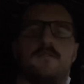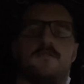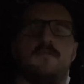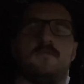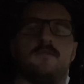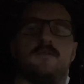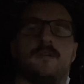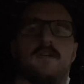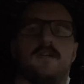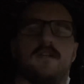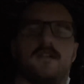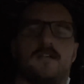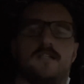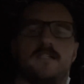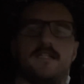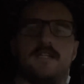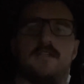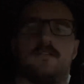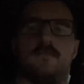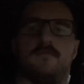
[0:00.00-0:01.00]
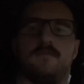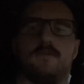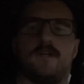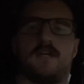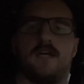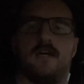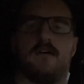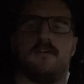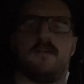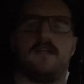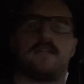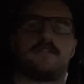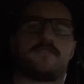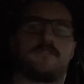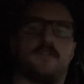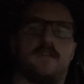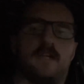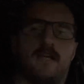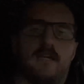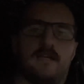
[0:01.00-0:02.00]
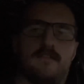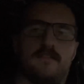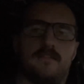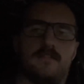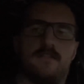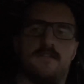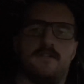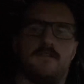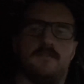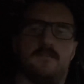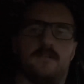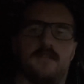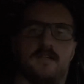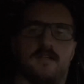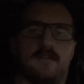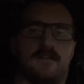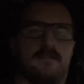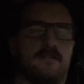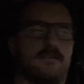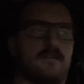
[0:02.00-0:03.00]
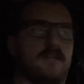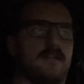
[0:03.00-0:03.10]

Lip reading: Well, it didn't work out yesterday to do the